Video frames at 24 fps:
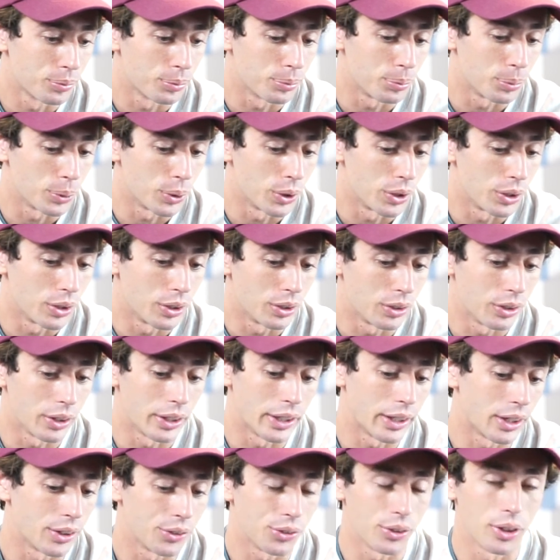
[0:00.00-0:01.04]
But
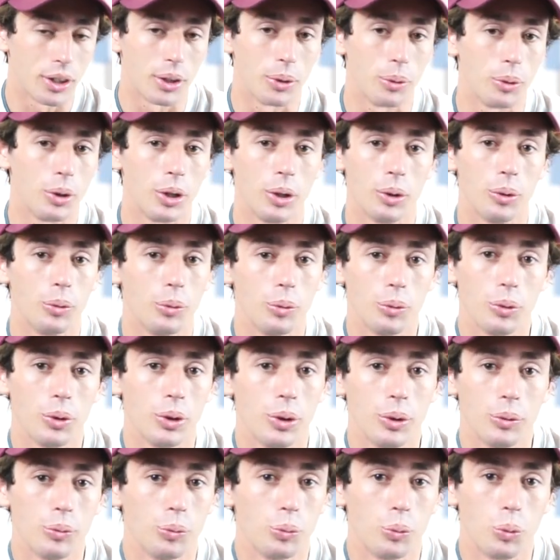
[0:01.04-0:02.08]
like I said,
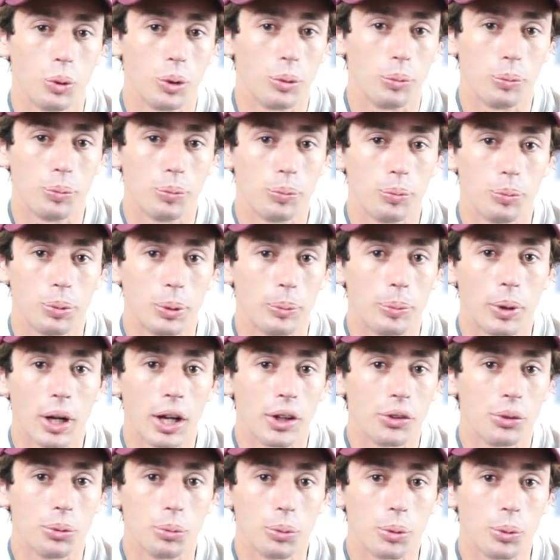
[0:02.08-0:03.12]
it wouldn't be
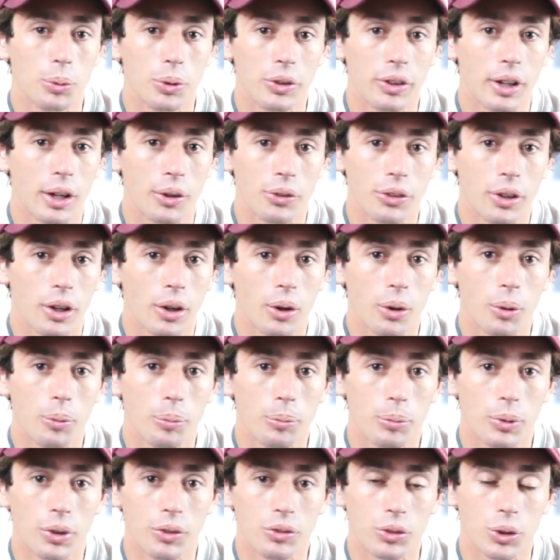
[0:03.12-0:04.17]
possible without the help
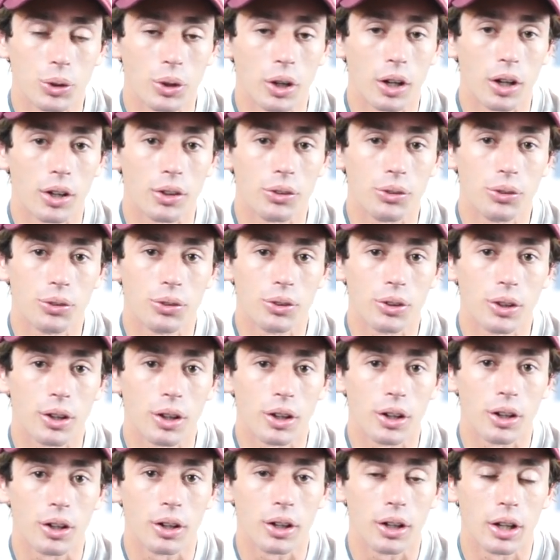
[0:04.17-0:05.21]
of you guys,
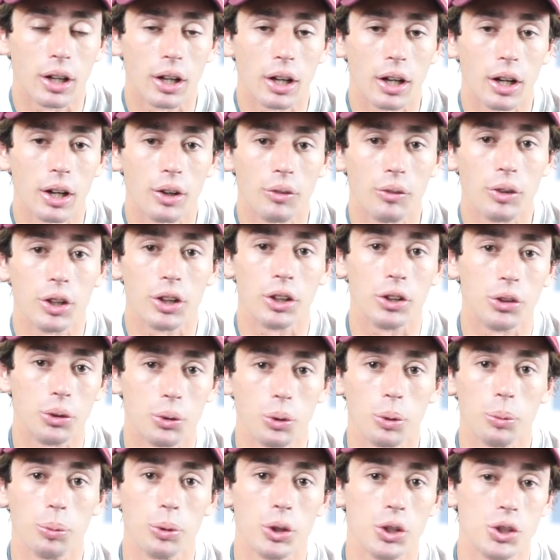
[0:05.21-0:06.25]
and I really
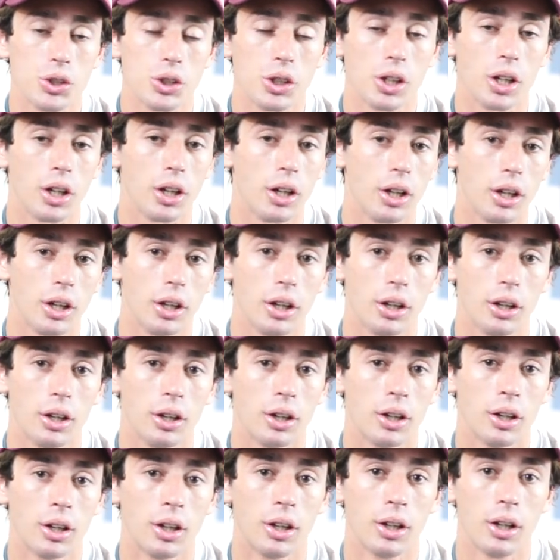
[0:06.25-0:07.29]
do appreciate it, and
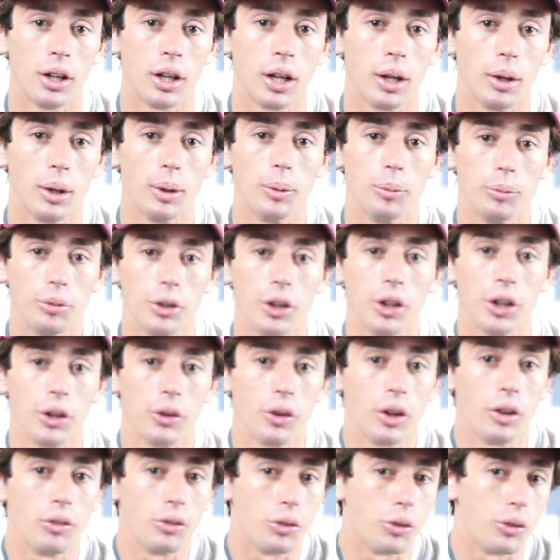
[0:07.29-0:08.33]
I'm very
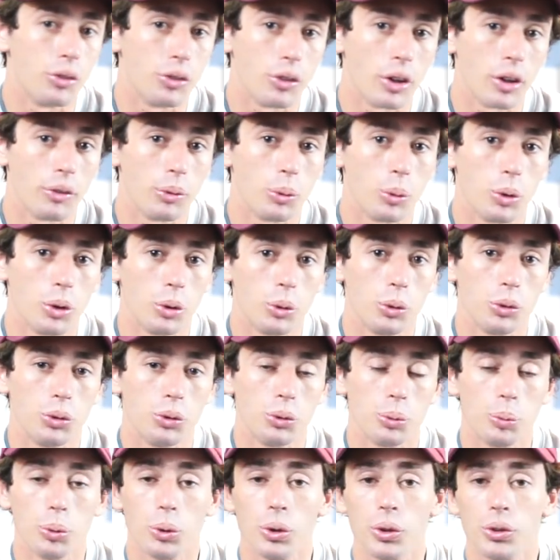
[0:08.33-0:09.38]
grateful for everyone who
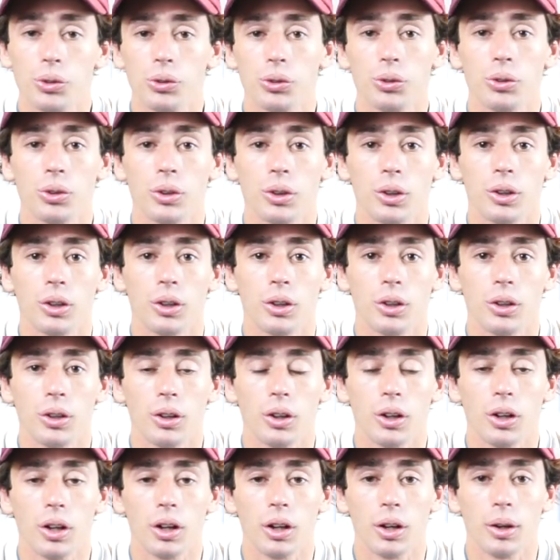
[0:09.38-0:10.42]
supports,
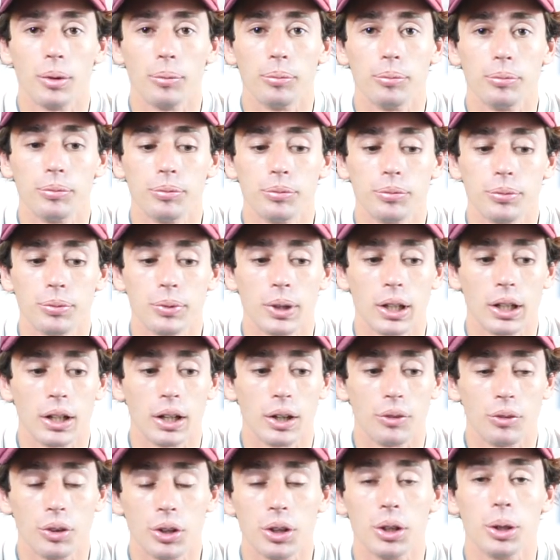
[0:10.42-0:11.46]
and I
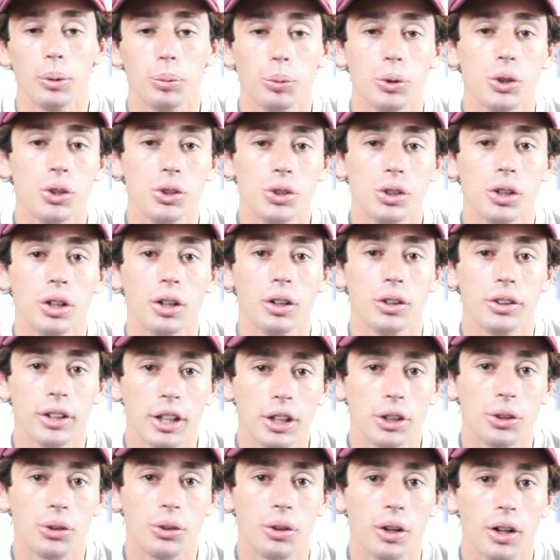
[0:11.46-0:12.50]
really appreciate it.
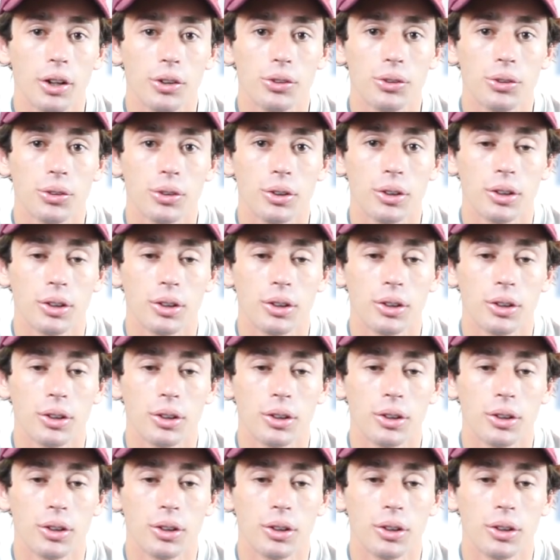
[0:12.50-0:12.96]
Thank you guys.